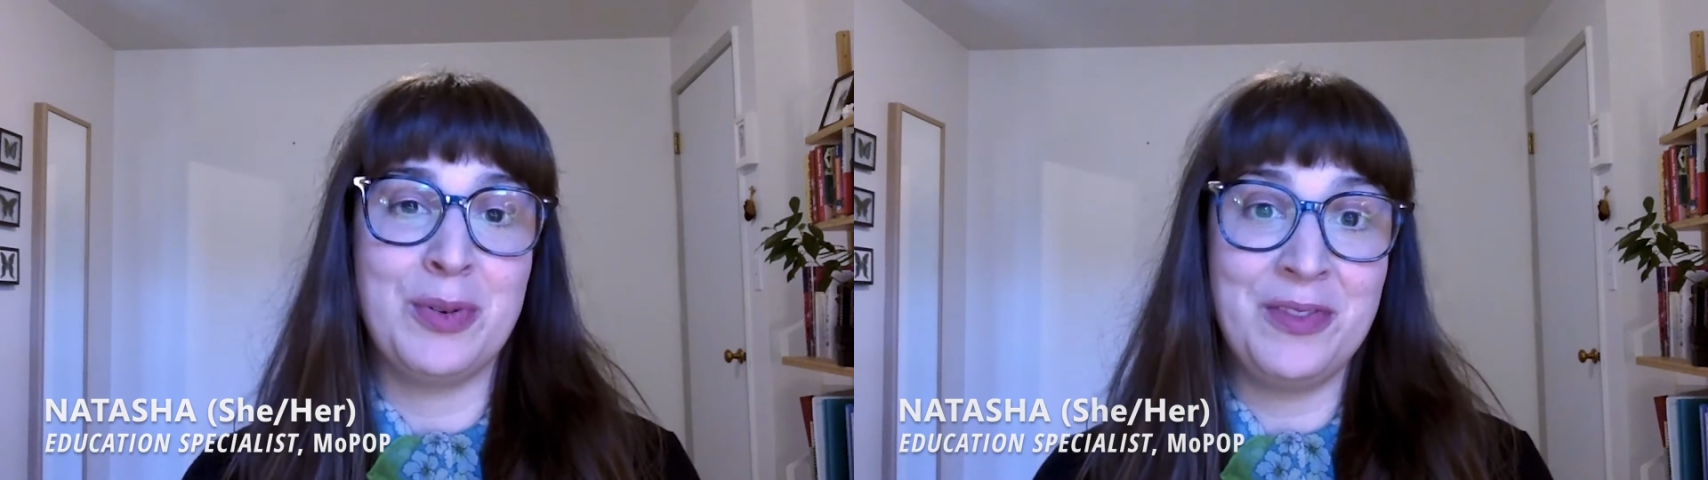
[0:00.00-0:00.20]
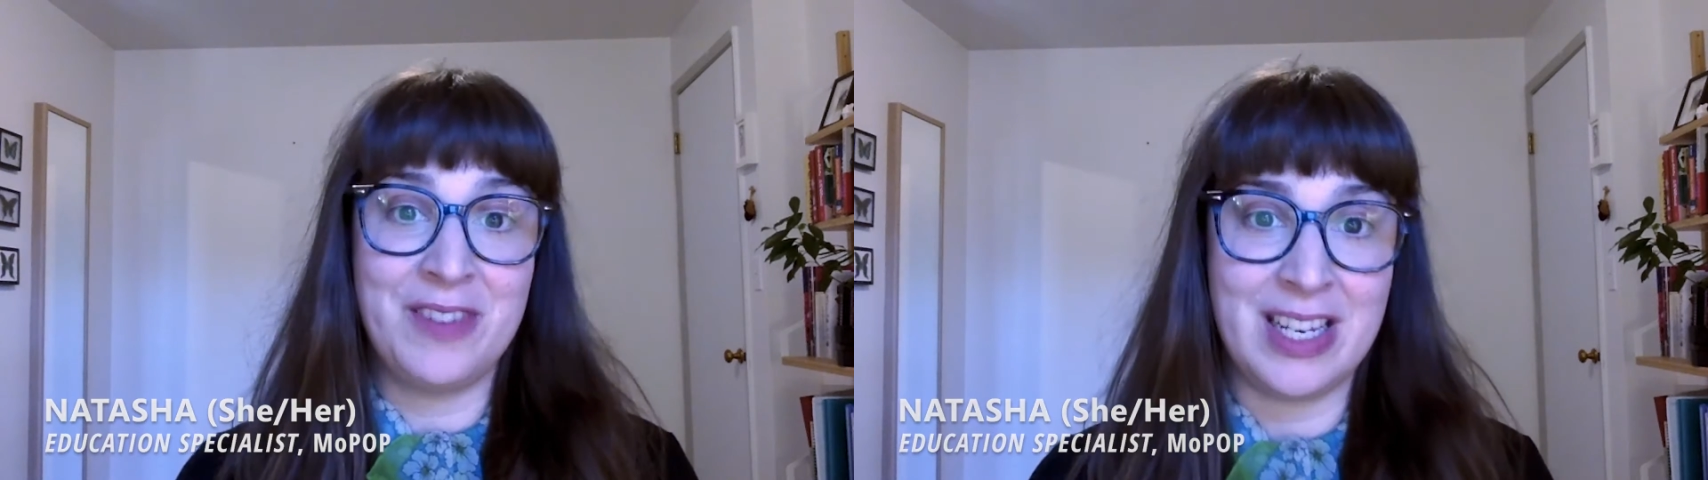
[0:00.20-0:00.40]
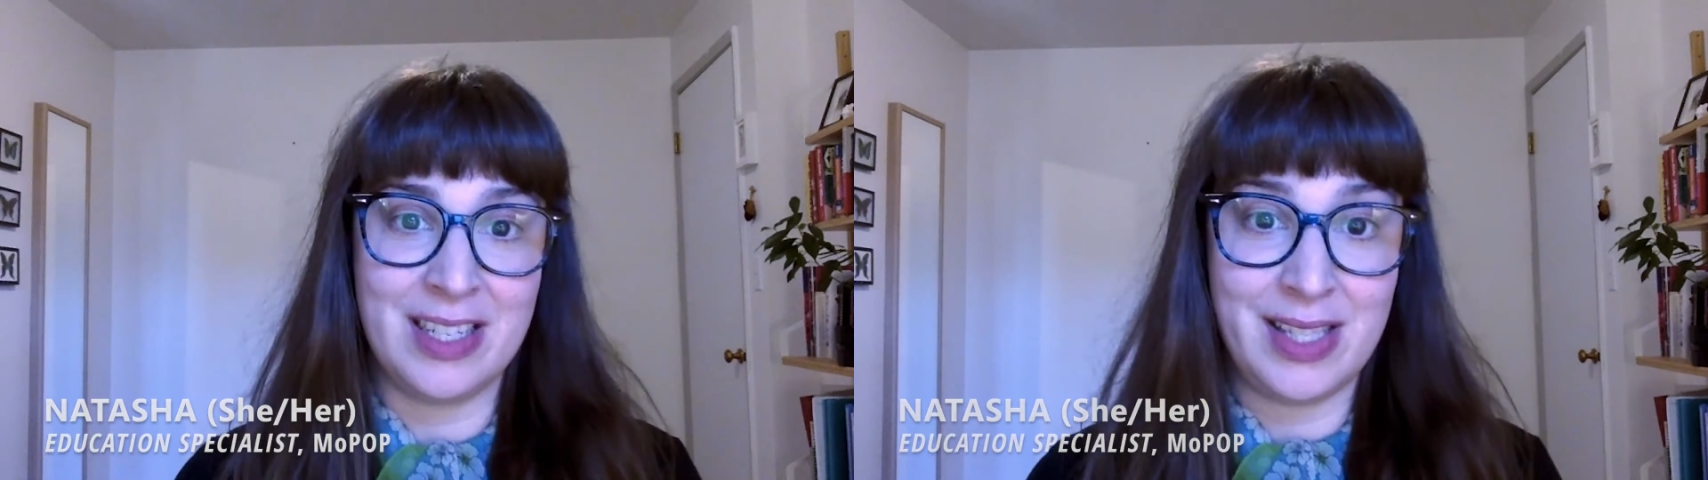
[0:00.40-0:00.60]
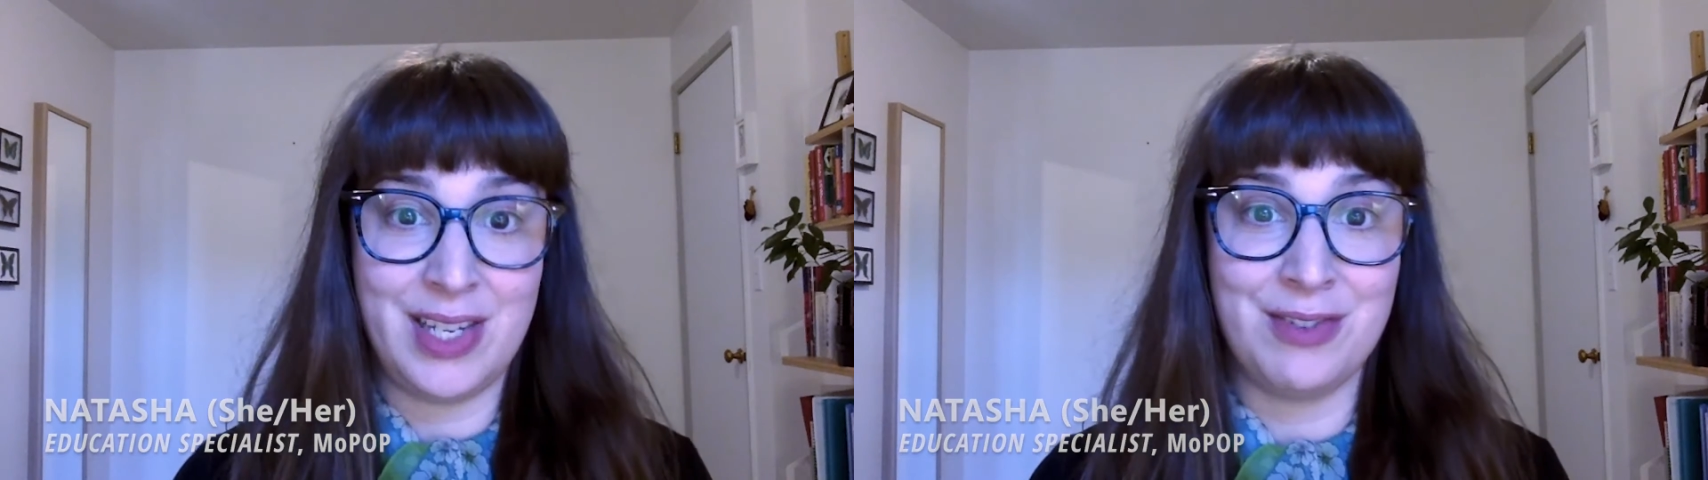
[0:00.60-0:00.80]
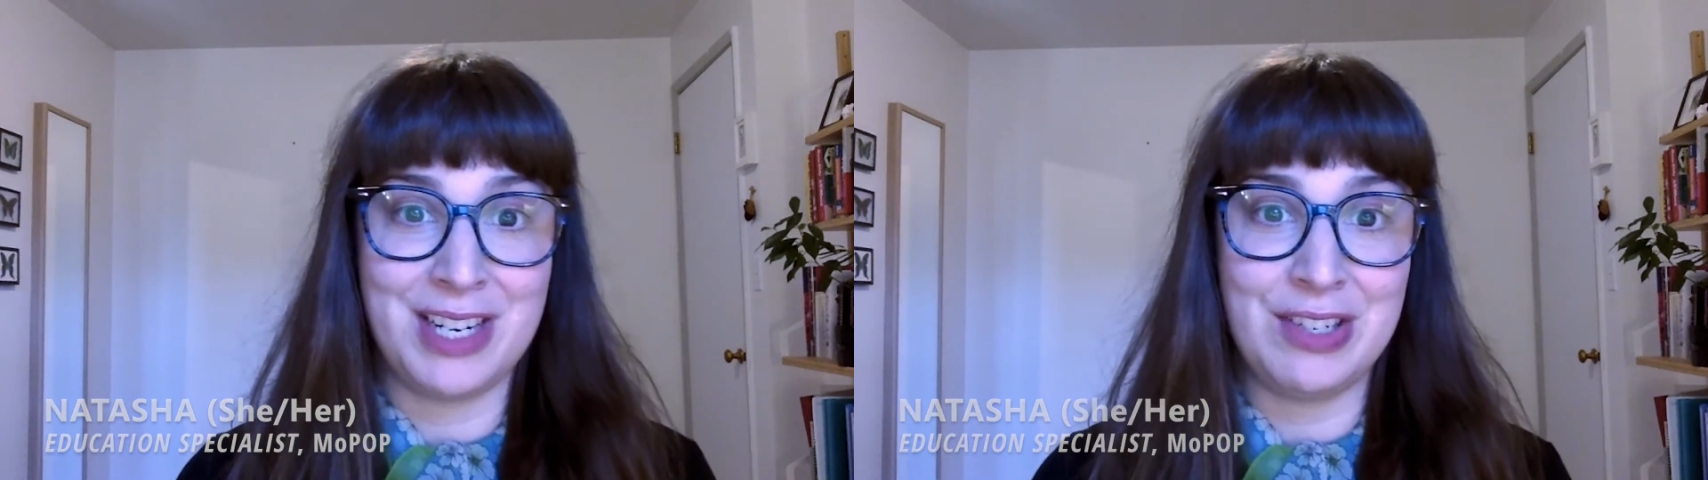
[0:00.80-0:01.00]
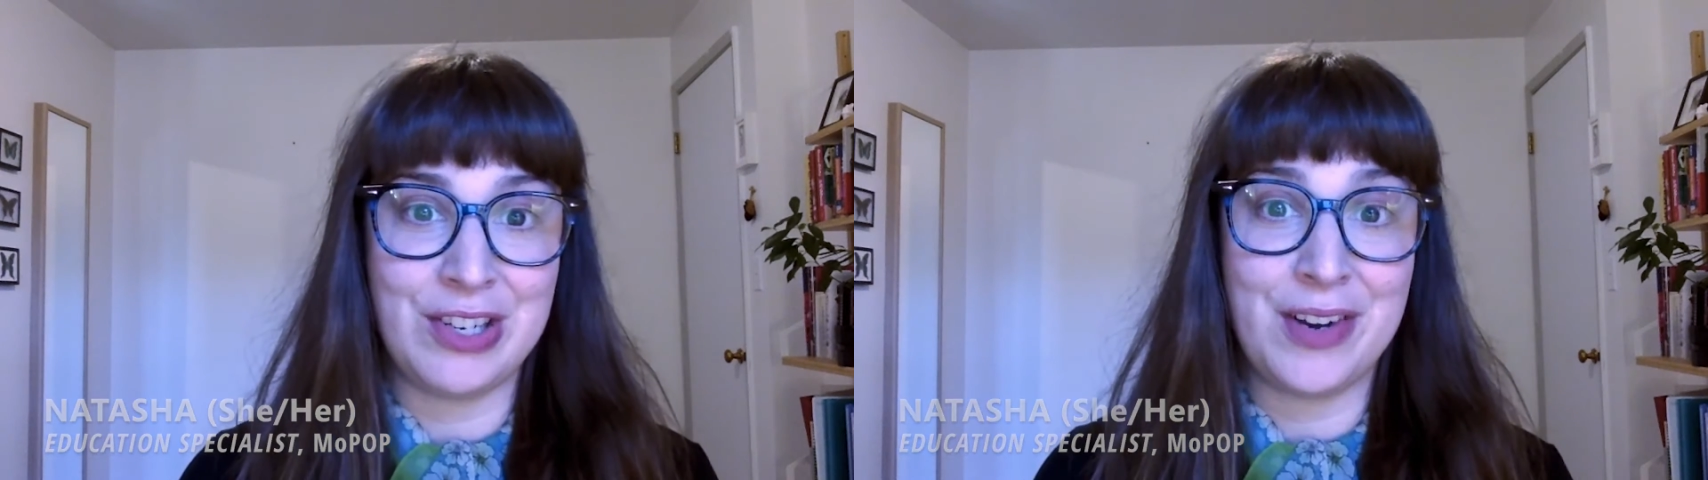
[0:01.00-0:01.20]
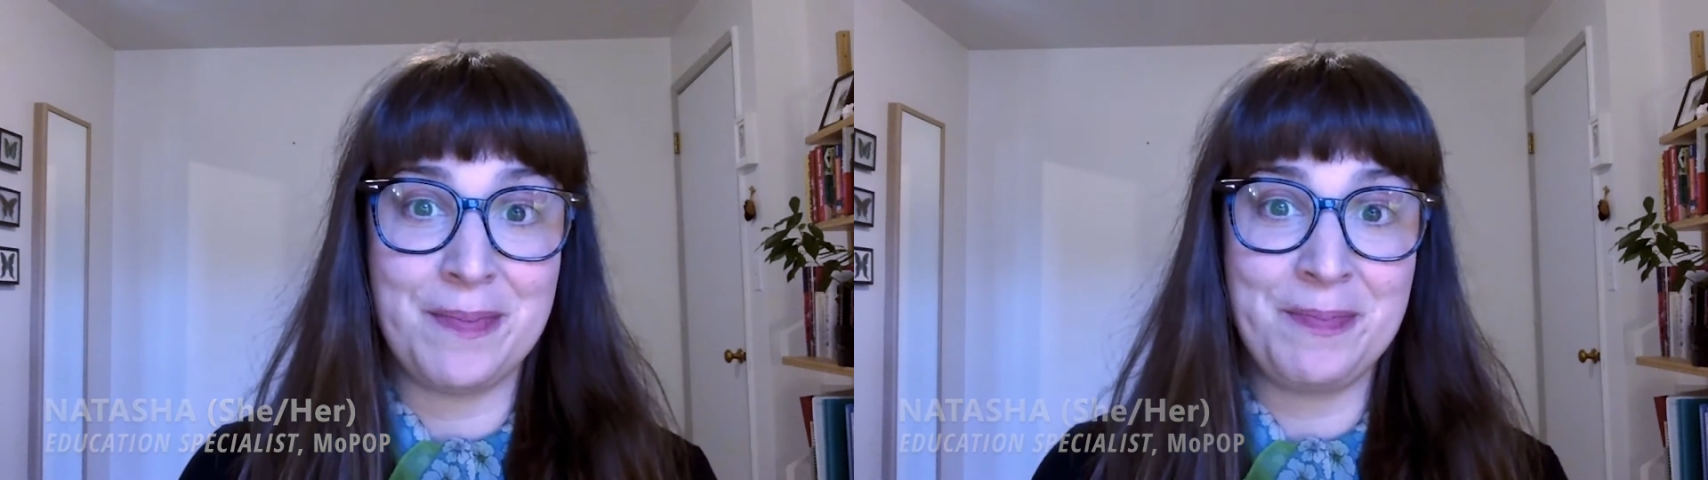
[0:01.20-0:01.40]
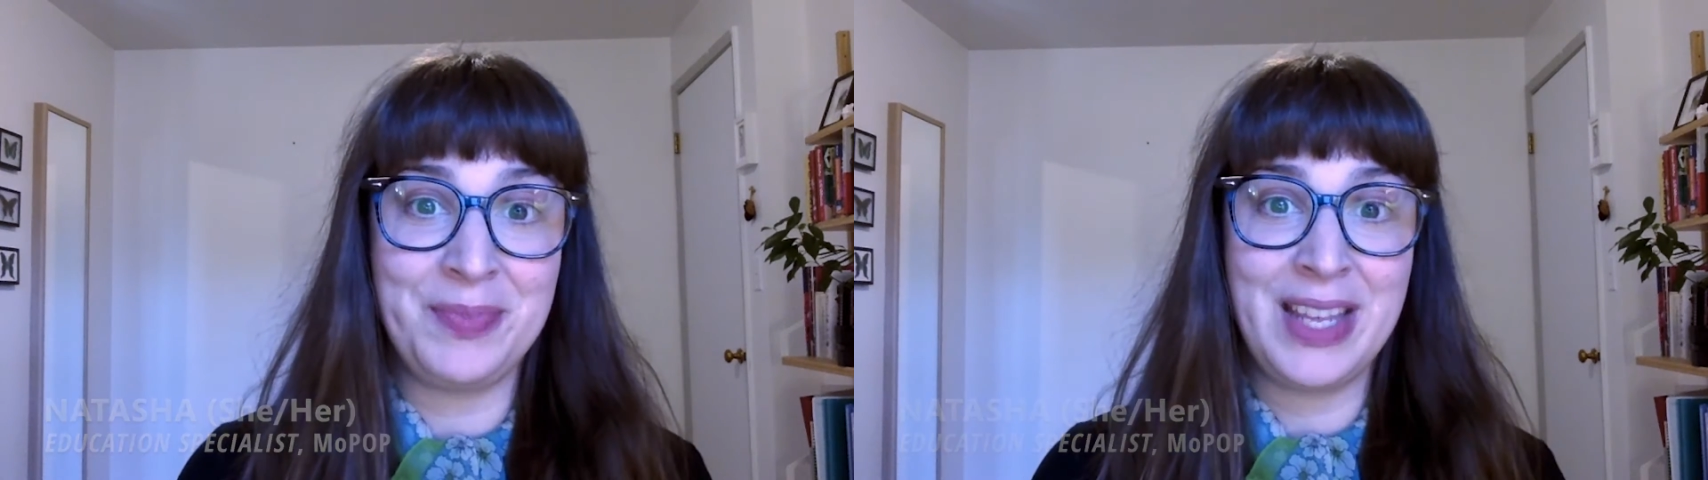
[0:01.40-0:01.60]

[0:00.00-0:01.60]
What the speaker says: your fantasy creature.